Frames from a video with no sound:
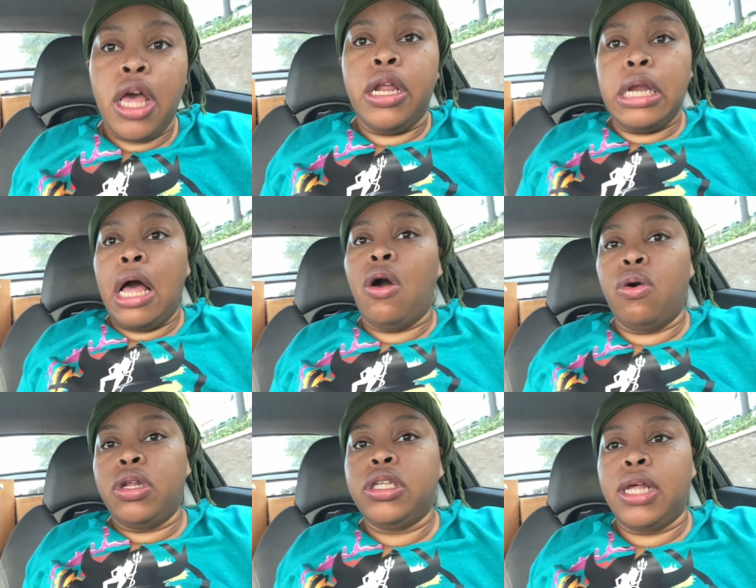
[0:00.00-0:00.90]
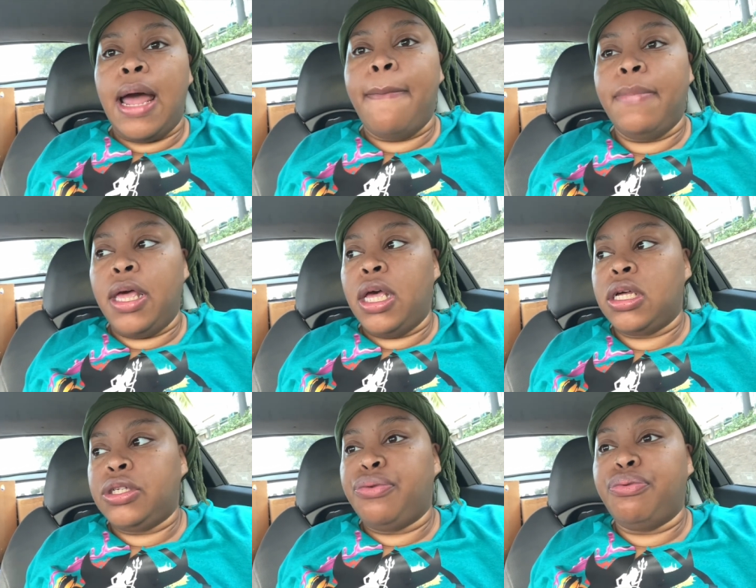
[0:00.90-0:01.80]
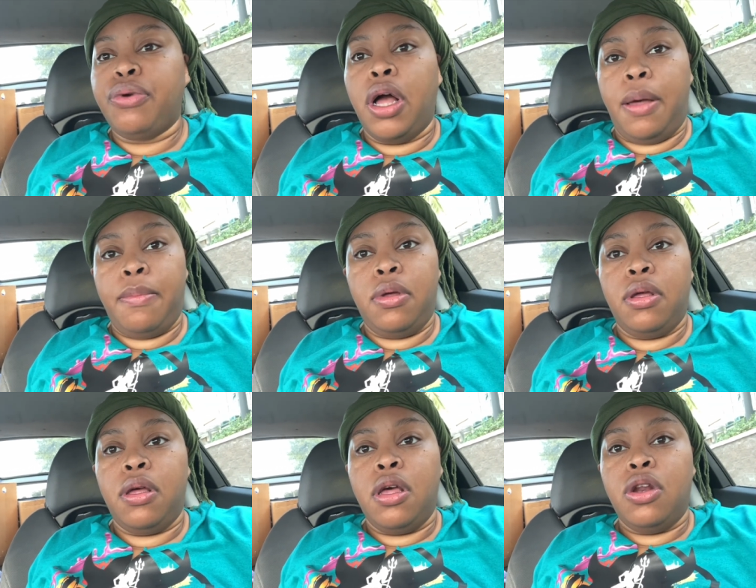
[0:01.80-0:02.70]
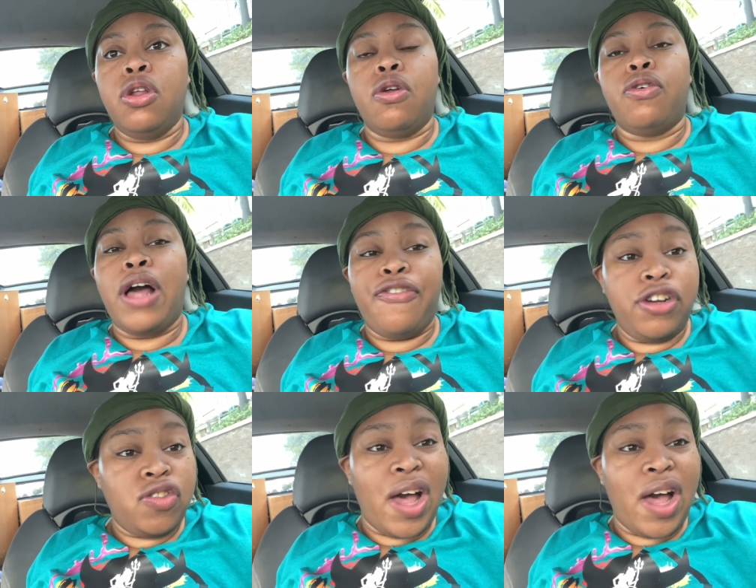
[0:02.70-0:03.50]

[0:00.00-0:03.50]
Not only did I mix rum. No. First of all, I